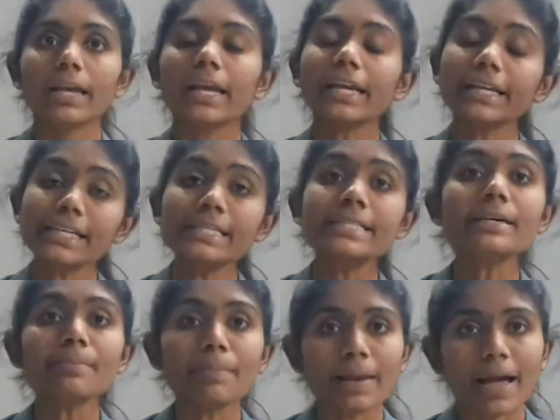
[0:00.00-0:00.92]
It is
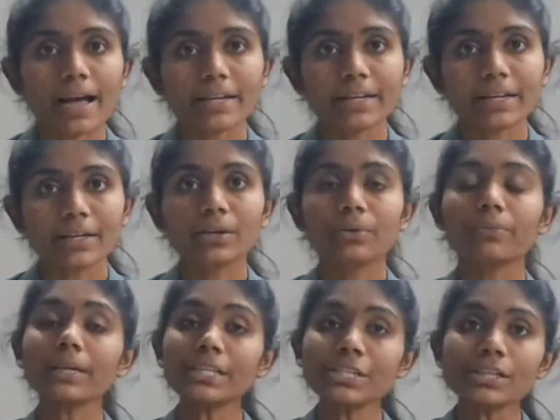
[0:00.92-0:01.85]
the plant
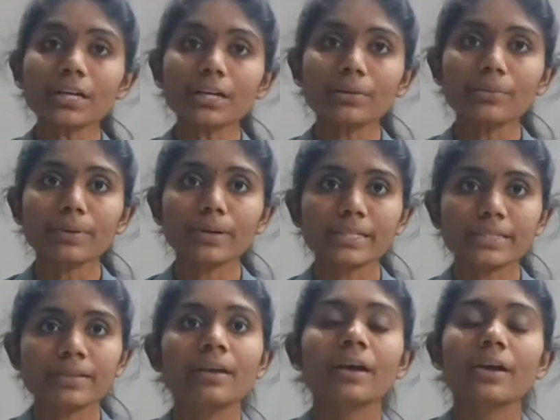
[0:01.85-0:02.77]
which converts
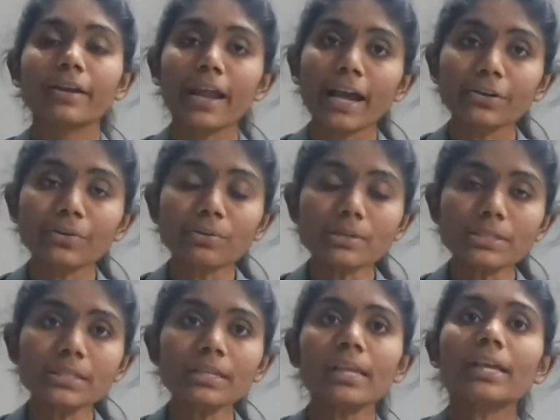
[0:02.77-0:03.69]

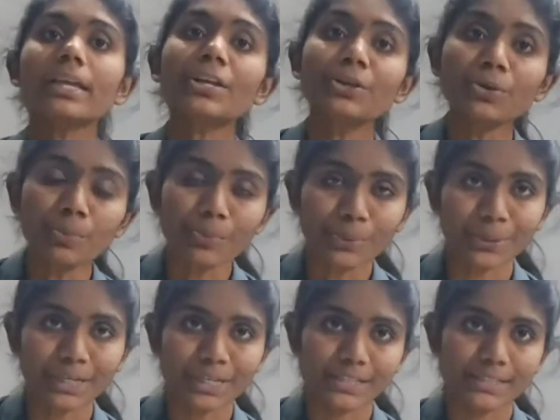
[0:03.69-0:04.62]
nitrogen into
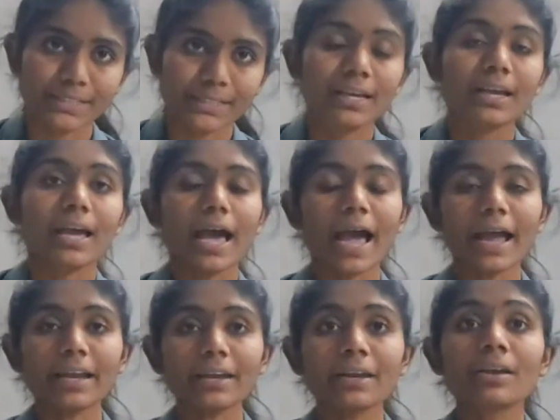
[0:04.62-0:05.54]
proteins,
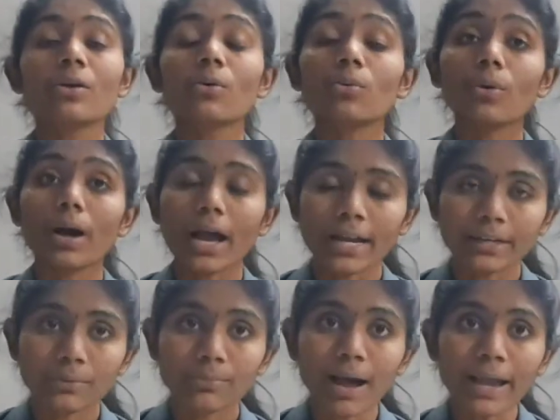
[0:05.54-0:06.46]

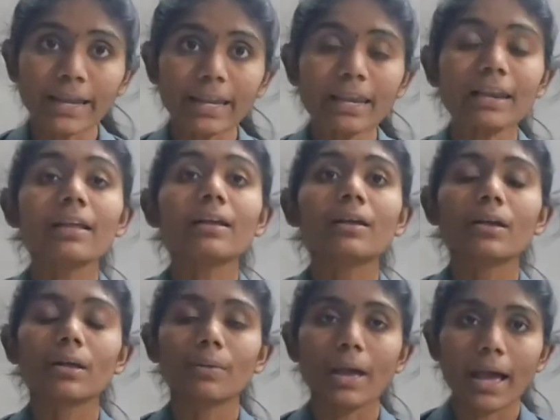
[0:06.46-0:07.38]
and while
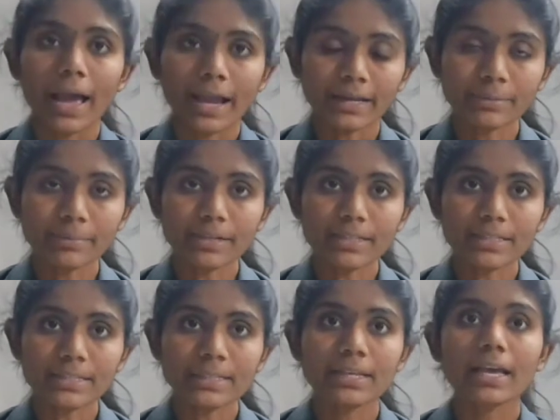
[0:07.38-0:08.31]

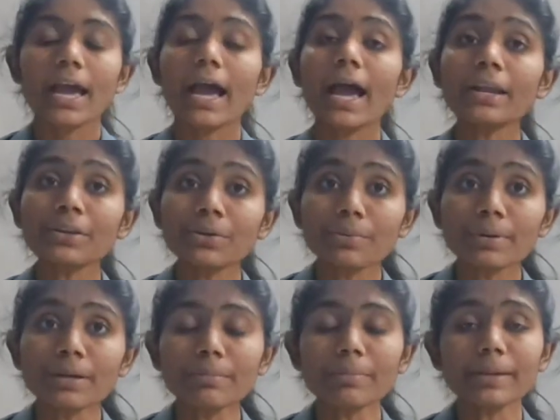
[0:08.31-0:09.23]
animals and
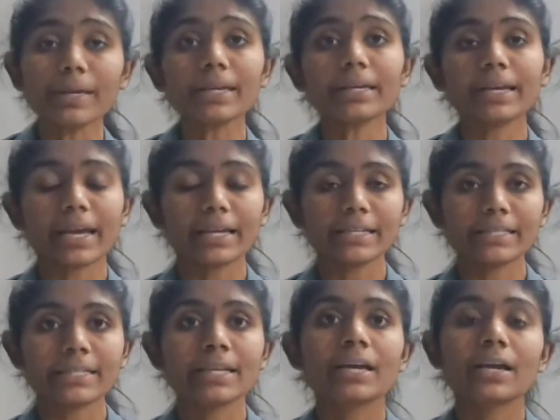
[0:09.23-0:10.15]
human being gets
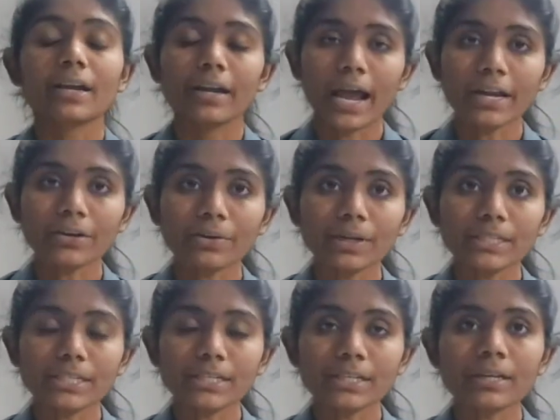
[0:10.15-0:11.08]

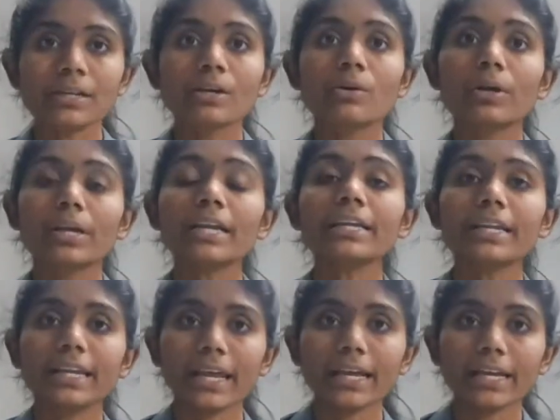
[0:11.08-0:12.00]
nitrogen
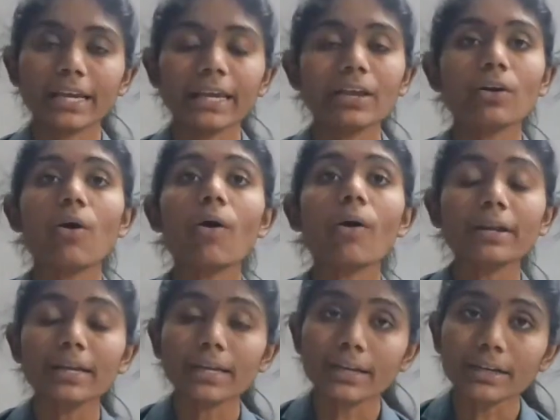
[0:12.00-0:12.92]
indirectly or
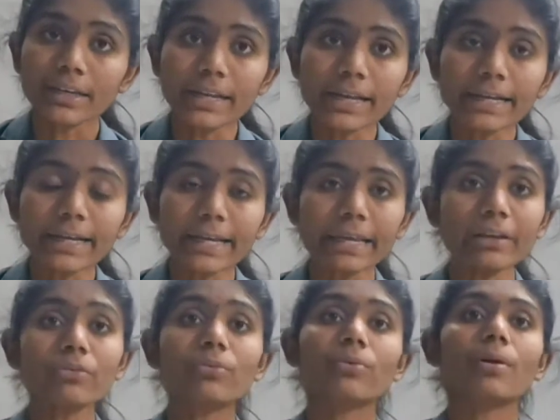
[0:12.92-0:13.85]
directly
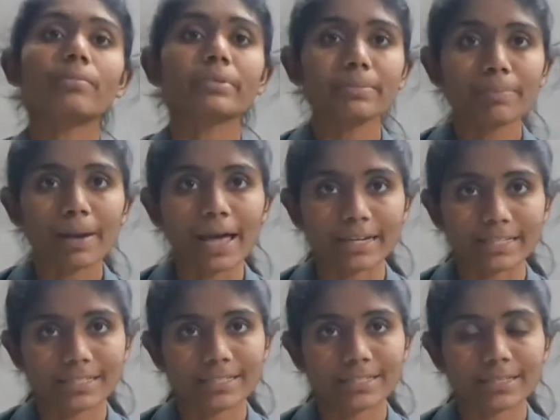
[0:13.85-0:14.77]
from the plants.